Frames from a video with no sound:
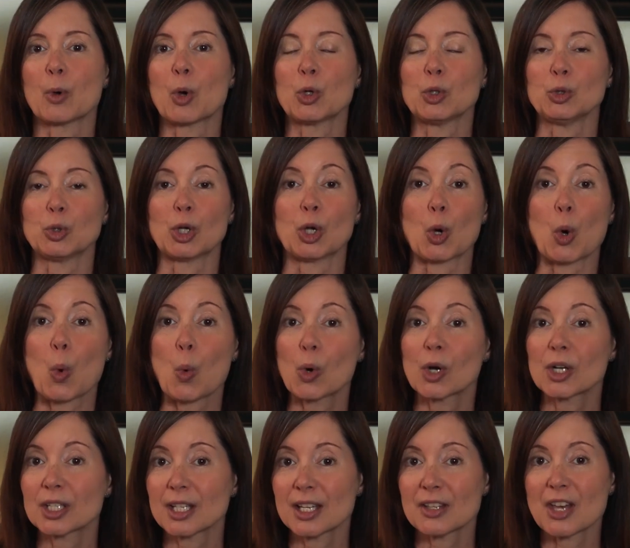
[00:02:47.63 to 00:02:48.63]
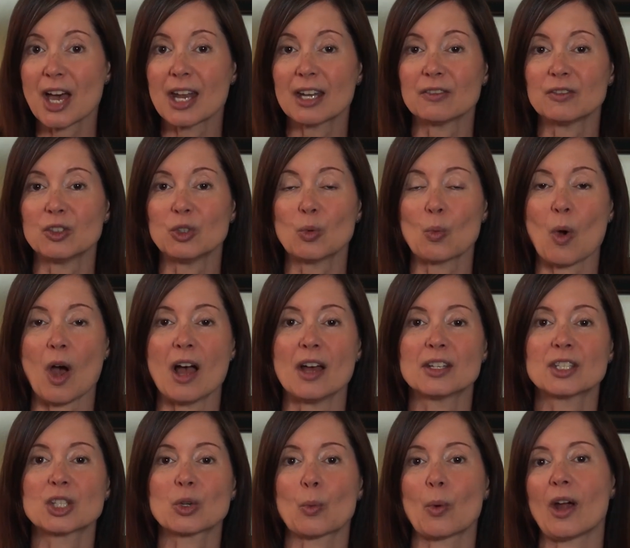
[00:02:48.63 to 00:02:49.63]
you can coordinate that if you want
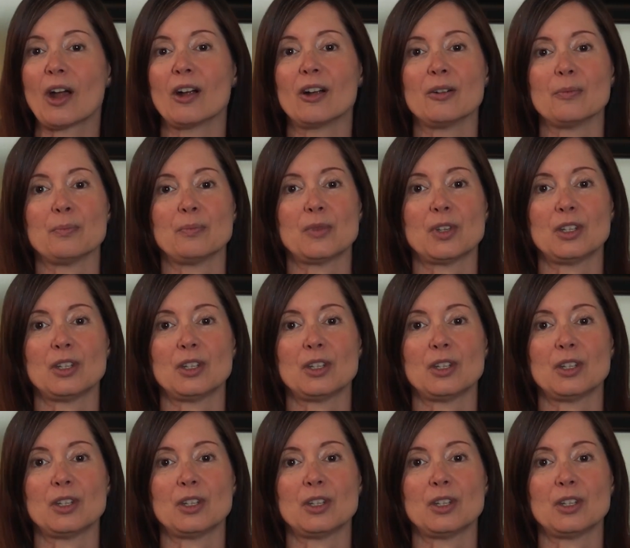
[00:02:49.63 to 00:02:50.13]
to where,